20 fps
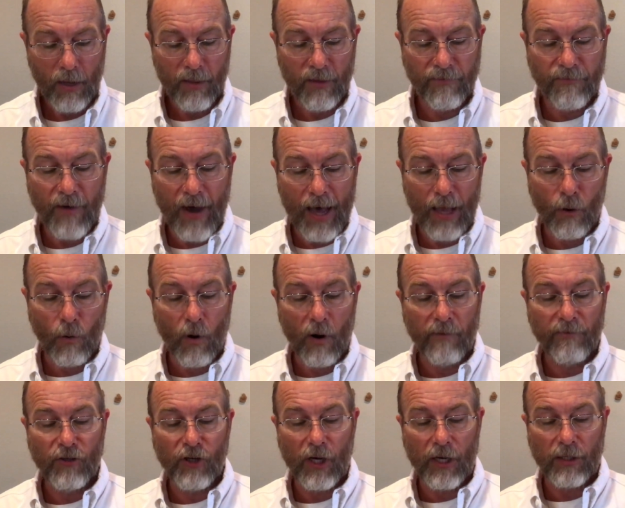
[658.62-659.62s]
The follower
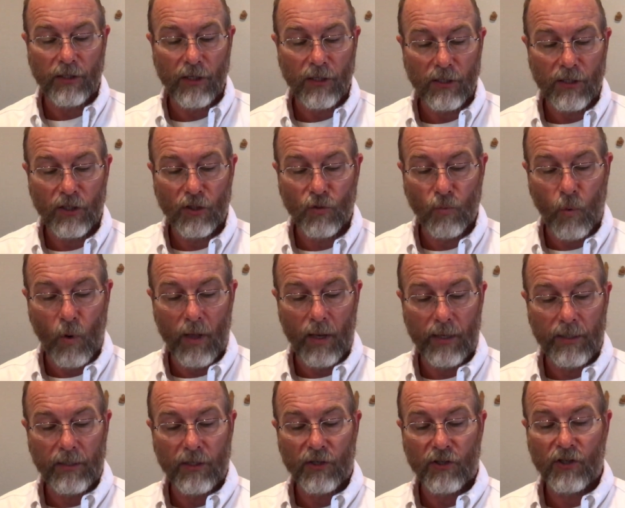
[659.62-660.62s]
of Jesus is
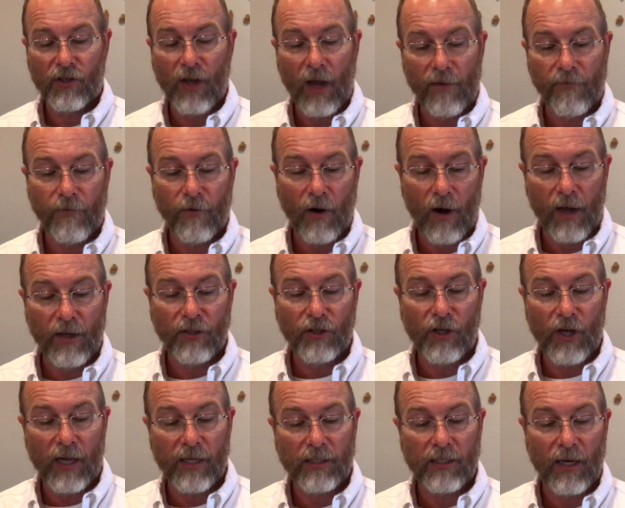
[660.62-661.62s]
willing to suffer
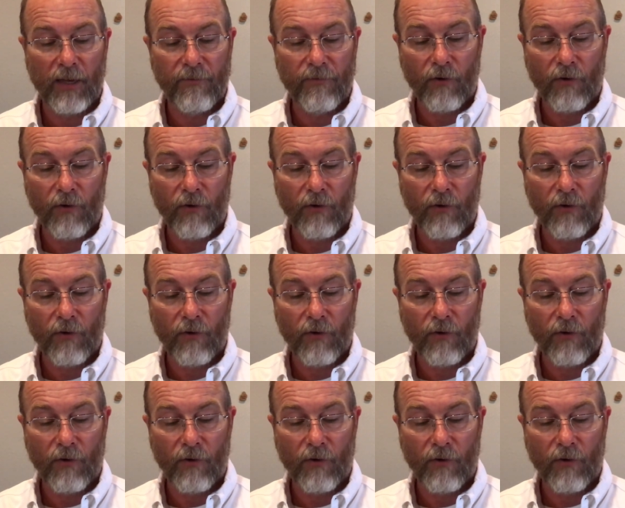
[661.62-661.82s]
unjustly